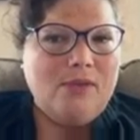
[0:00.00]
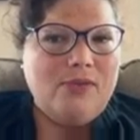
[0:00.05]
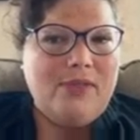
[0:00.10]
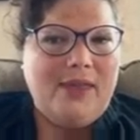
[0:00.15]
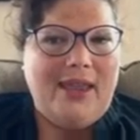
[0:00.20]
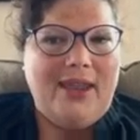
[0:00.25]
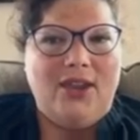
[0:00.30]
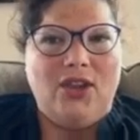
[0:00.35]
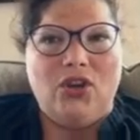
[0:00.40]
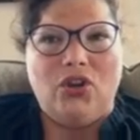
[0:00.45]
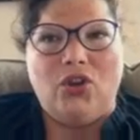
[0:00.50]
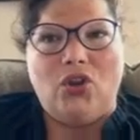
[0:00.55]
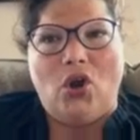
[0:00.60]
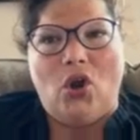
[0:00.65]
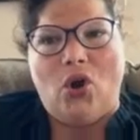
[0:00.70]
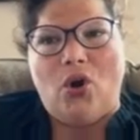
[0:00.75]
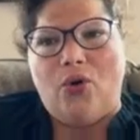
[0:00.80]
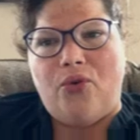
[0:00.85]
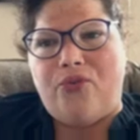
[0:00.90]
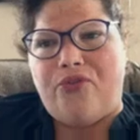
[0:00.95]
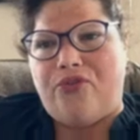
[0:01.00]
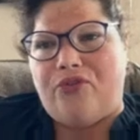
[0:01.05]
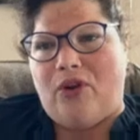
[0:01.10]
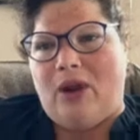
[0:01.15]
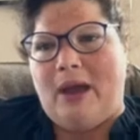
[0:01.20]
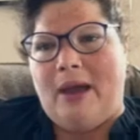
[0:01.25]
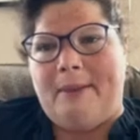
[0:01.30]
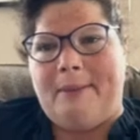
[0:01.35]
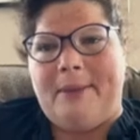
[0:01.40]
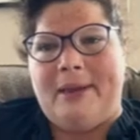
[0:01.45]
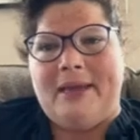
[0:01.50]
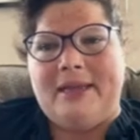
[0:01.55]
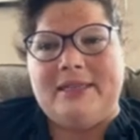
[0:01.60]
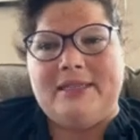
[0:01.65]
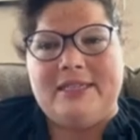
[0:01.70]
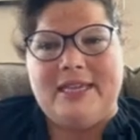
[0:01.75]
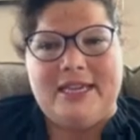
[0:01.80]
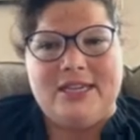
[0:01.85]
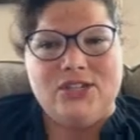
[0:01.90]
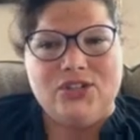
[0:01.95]
They could go from
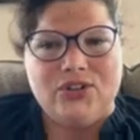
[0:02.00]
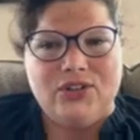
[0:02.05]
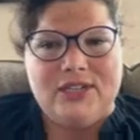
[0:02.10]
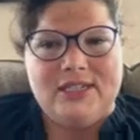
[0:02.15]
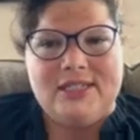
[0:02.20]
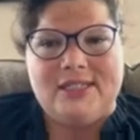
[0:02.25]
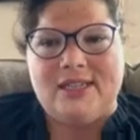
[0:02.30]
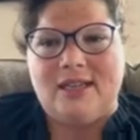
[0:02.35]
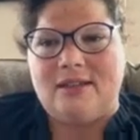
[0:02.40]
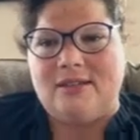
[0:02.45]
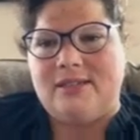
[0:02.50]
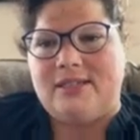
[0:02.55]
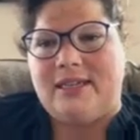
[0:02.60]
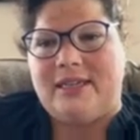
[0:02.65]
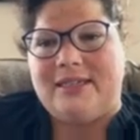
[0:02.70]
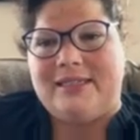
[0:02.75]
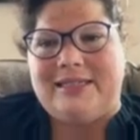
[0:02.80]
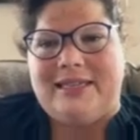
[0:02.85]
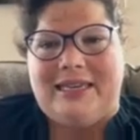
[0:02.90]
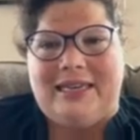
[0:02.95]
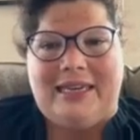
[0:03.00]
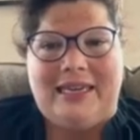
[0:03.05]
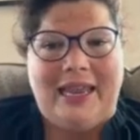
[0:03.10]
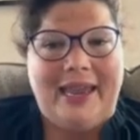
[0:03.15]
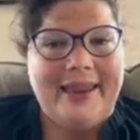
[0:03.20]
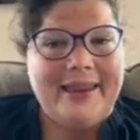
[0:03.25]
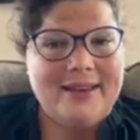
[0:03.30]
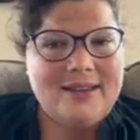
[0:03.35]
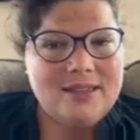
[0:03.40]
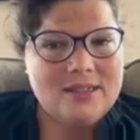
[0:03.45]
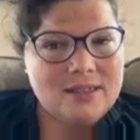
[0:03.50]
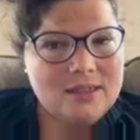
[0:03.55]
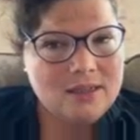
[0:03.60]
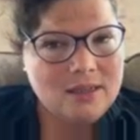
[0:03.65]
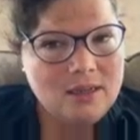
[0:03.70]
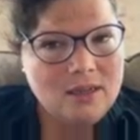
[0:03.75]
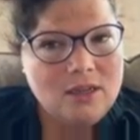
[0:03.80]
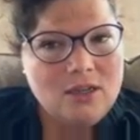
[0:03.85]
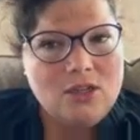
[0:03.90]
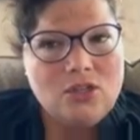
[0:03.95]
10 degrees Celsius at night
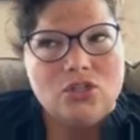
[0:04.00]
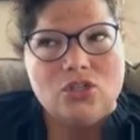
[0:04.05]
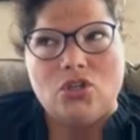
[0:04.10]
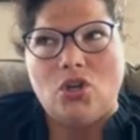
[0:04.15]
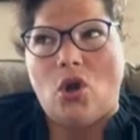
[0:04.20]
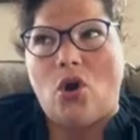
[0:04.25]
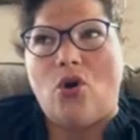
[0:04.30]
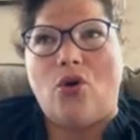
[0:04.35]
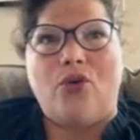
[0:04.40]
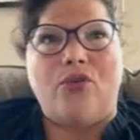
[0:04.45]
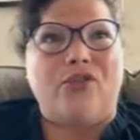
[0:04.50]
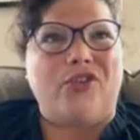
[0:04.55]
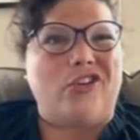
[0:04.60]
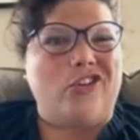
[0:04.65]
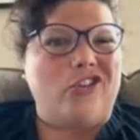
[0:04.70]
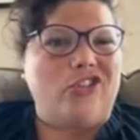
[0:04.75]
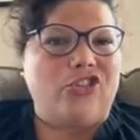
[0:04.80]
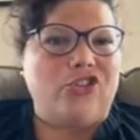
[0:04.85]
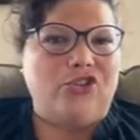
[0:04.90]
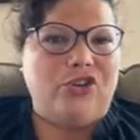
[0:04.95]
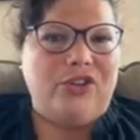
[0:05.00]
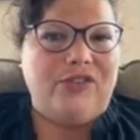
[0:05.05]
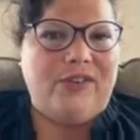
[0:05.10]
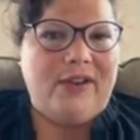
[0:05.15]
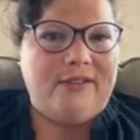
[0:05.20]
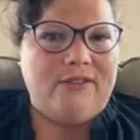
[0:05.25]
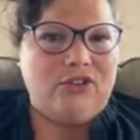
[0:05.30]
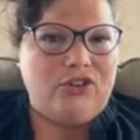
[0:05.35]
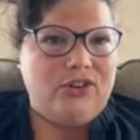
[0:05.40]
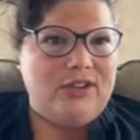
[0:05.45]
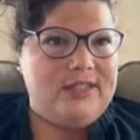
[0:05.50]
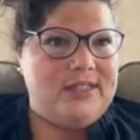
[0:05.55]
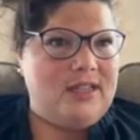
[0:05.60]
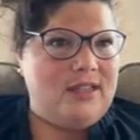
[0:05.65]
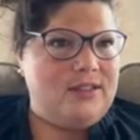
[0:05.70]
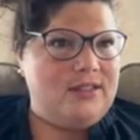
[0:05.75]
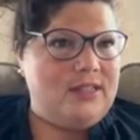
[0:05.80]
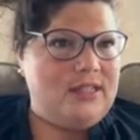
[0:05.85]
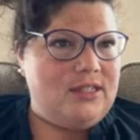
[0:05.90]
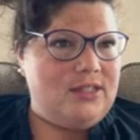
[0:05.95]
to over 35 degrees
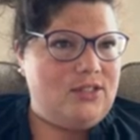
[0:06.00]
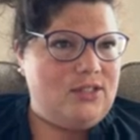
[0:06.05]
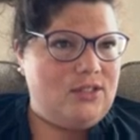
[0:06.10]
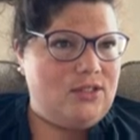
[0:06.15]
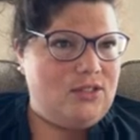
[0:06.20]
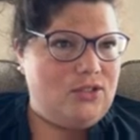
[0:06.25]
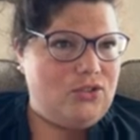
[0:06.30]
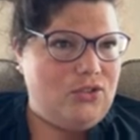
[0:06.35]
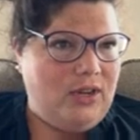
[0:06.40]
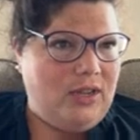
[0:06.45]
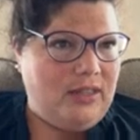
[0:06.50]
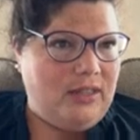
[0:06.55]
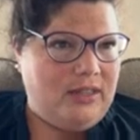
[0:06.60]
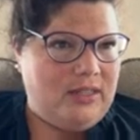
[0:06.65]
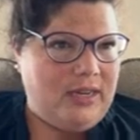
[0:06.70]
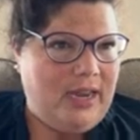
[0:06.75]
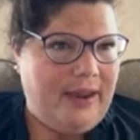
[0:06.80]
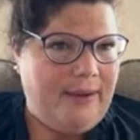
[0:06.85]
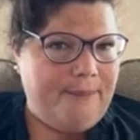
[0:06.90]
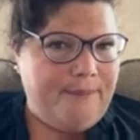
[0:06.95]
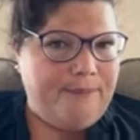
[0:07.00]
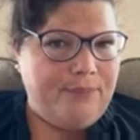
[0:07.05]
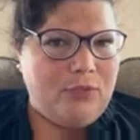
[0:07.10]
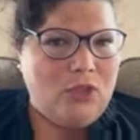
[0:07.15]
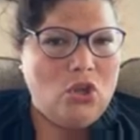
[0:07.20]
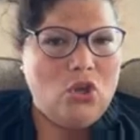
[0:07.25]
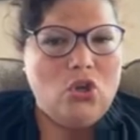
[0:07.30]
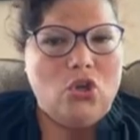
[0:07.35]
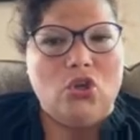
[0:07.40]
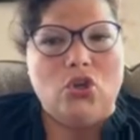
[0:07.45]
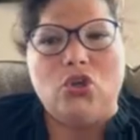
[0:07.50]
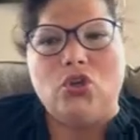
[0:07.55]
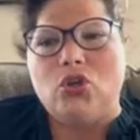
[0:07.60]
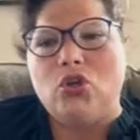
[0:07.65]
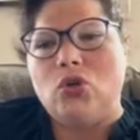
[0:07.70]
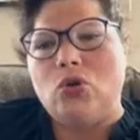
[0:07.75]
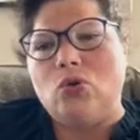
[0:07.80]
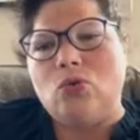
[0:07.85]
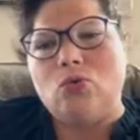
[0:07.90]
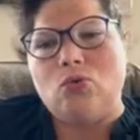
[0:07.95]
Celsius during the day.
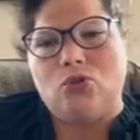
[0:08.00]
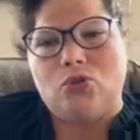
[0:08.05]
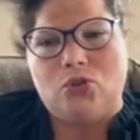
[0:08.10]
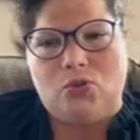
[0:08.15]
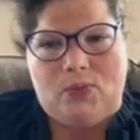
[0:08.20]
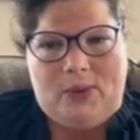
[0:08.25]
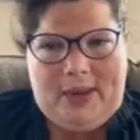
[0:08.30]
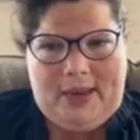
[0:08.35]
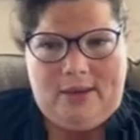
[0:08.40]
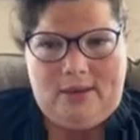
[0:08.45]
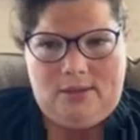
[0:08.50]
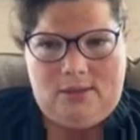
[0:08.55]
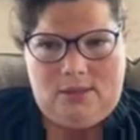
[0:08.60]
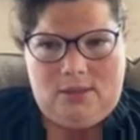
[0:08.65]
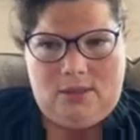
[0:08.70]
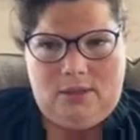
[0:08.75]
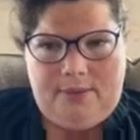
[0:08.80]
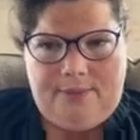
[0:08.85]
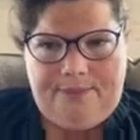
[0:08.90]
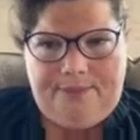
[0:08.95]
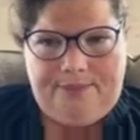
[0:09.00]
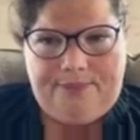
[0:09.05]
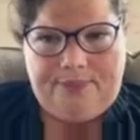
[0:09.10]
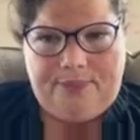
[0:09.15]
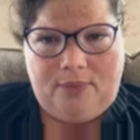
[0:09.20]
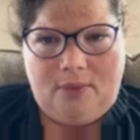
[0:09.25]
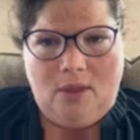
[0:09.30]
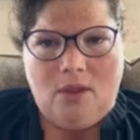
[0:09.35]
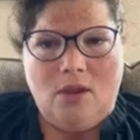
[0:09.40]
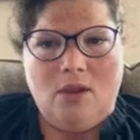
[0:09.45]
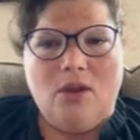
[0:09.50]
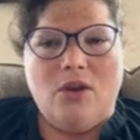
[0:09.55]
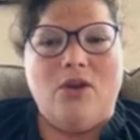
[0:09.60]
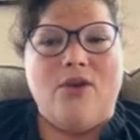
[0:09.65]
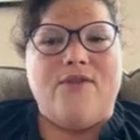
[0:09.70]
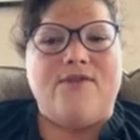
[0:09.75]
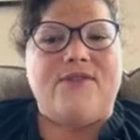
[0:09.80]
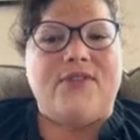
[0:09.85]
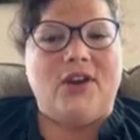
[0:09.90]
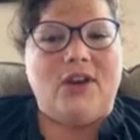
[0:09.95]
Huge swings.
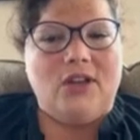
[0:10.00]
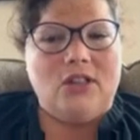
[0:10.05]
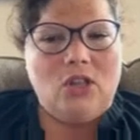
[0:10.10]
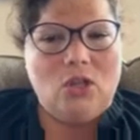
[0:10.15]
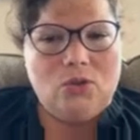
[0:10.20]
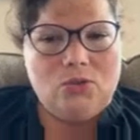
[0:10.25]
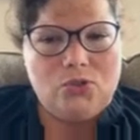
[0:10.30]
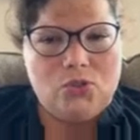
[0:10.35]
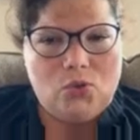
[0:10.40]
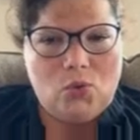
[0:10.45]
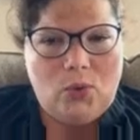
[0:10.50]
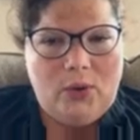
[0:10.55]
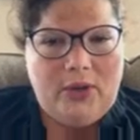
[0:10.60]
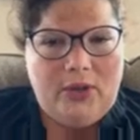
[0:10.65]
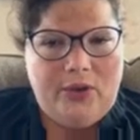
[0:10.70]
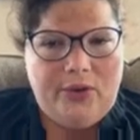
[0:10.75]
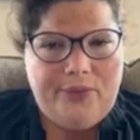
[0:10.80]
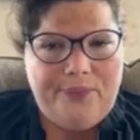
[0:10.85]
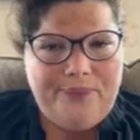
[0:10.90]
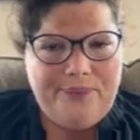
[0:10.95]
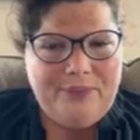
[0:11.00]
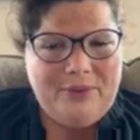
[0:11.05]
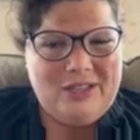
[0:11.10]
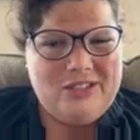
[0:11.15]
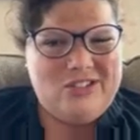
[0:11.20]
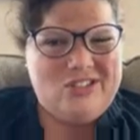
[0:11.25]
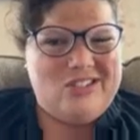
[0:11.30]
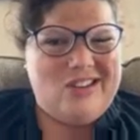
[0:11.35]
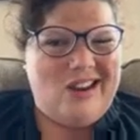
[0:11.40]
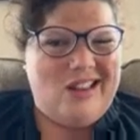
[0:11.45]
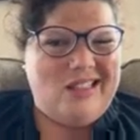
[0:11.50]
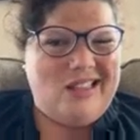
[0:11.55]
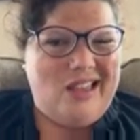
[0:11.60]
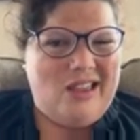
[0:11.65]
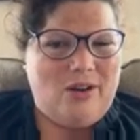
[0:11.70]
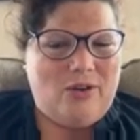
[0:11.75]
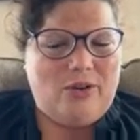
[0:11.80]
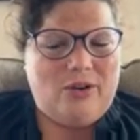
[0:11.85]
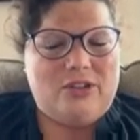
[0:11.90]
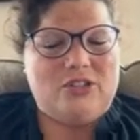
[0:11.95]
Very low soil because there's not a
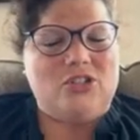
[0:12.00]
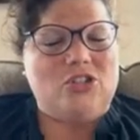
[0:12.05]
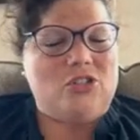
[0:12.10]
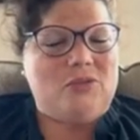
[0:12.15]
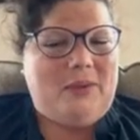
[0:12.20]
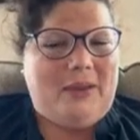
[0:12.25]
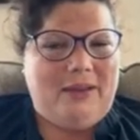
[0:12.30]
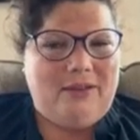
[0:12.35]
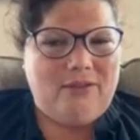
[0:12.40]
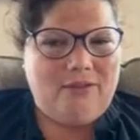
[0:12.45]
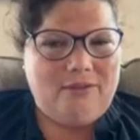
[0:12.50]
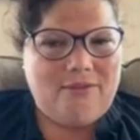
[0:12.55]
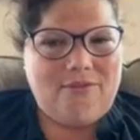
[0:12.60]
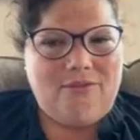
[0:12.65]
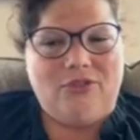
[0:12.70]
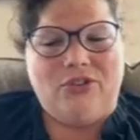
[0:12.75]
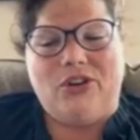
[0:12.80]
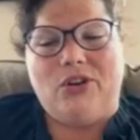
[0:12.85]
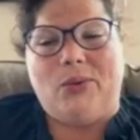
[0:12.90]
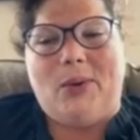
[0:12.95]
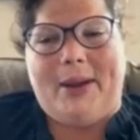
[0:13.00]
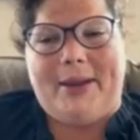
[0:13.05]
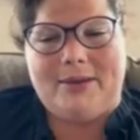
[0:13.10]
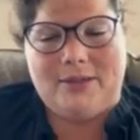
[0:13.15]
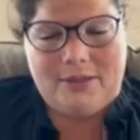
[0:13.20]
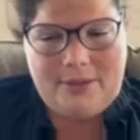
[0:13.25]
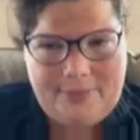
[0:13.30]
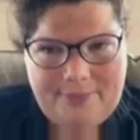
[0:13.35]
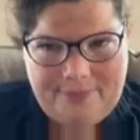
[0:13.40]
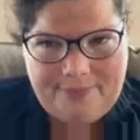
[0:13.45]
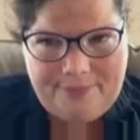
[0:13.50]
lot, rewind.